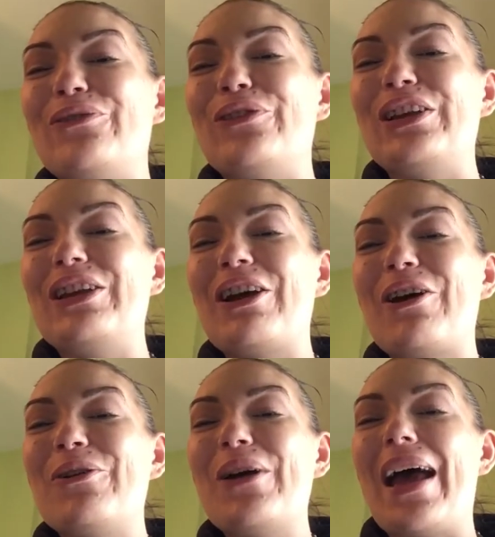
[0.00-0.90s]
the
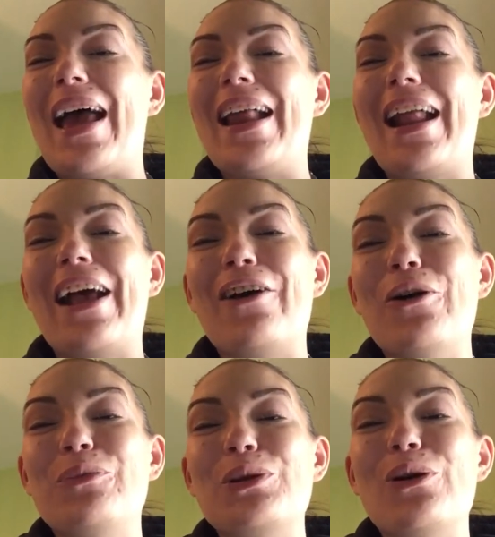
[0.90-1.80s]
video, and I
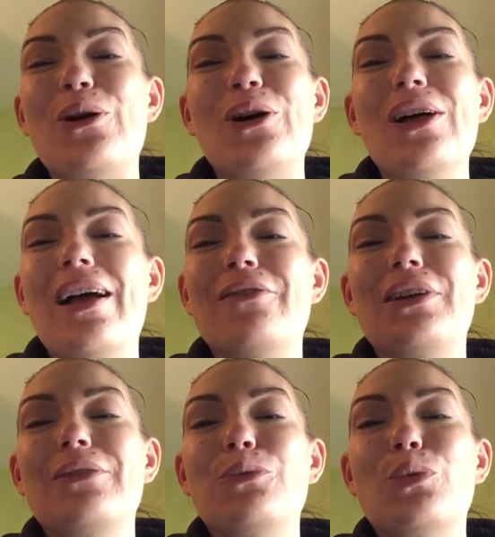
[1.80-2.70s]
hope you all have
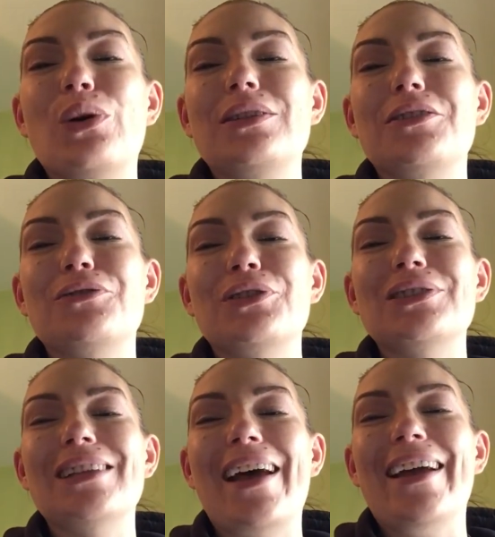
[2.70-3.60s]
a
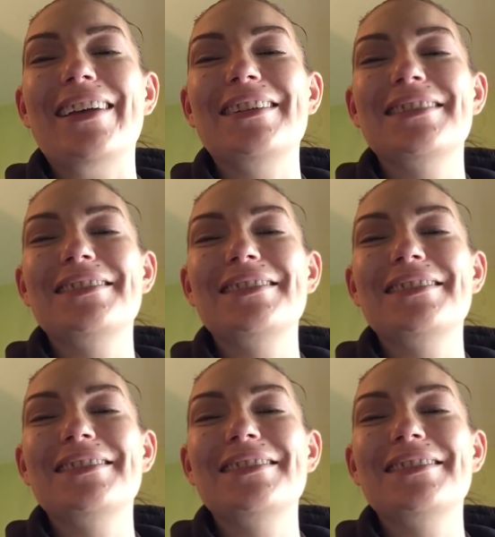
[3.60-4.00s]
wonderful day.